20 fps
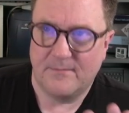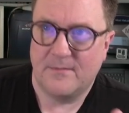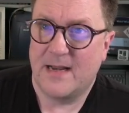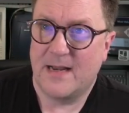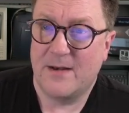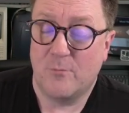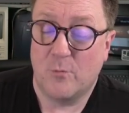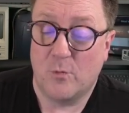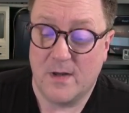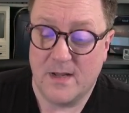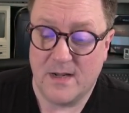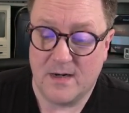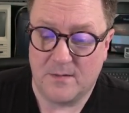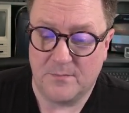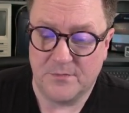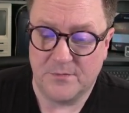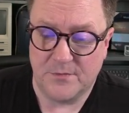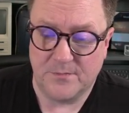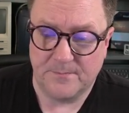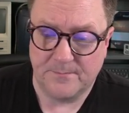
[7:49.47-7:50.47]
it will
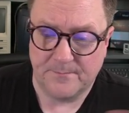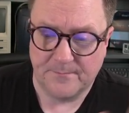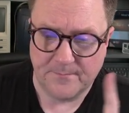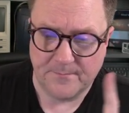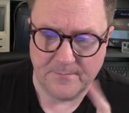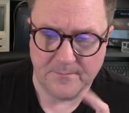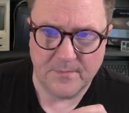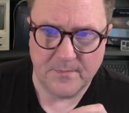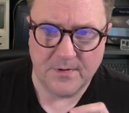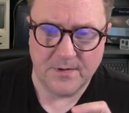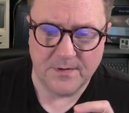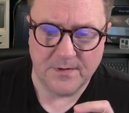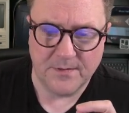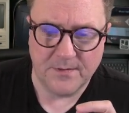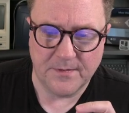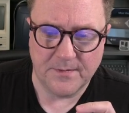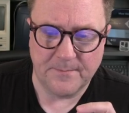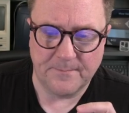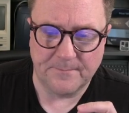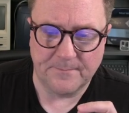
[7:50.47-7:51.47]
help you.
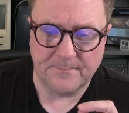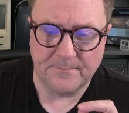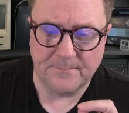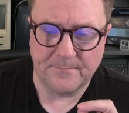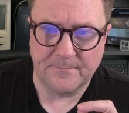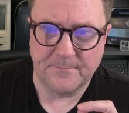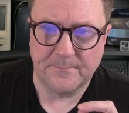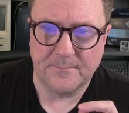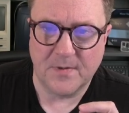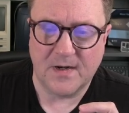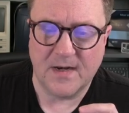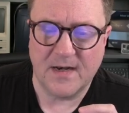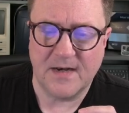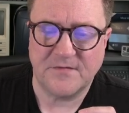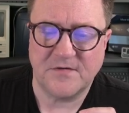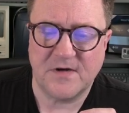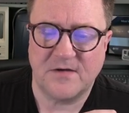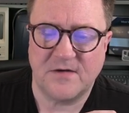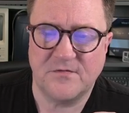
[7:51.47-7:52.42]
But let's